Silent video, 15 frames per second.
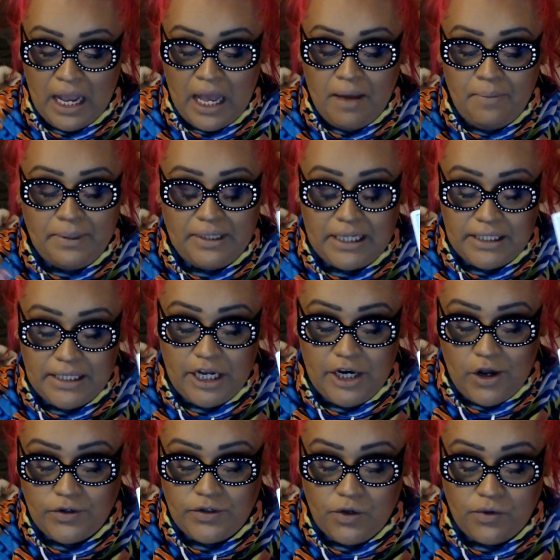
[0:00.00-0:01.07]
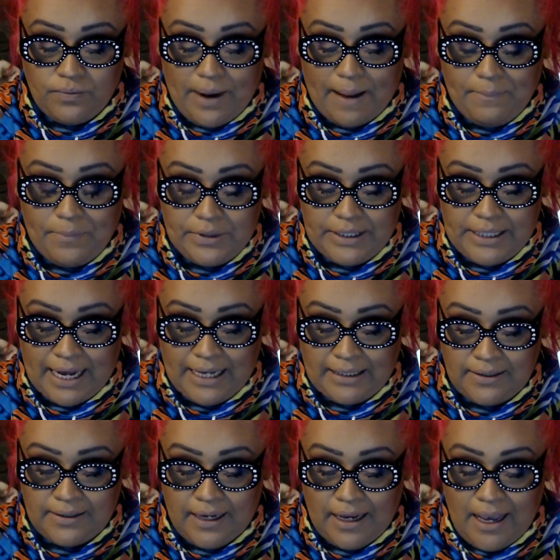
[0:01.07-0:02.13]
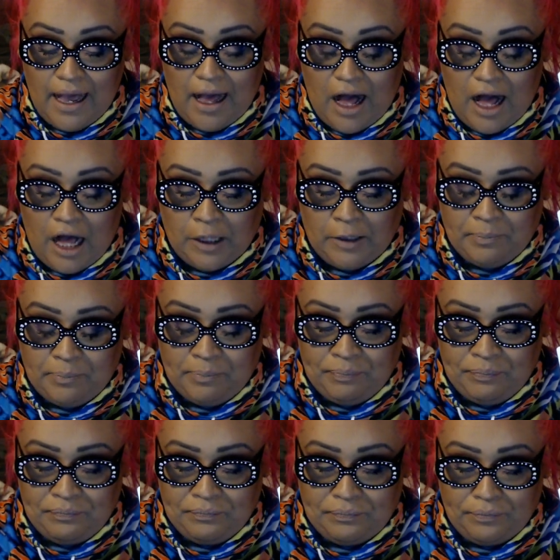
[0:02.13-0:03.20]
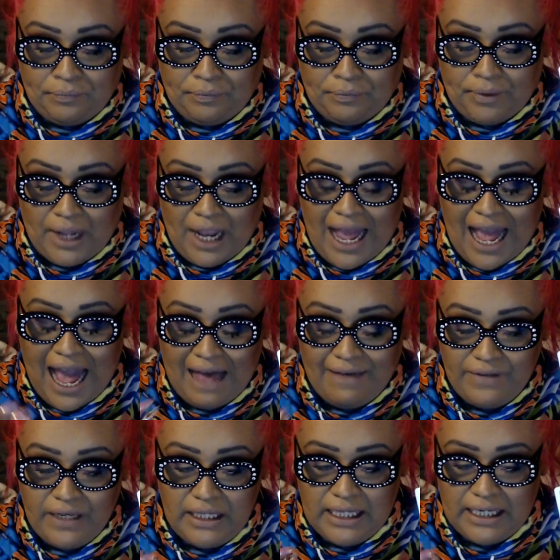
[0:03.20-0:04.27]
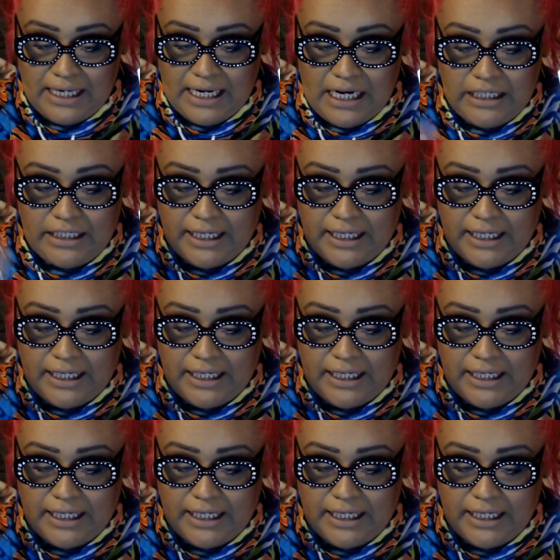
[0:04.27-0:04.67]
But this can also represent um, having the need to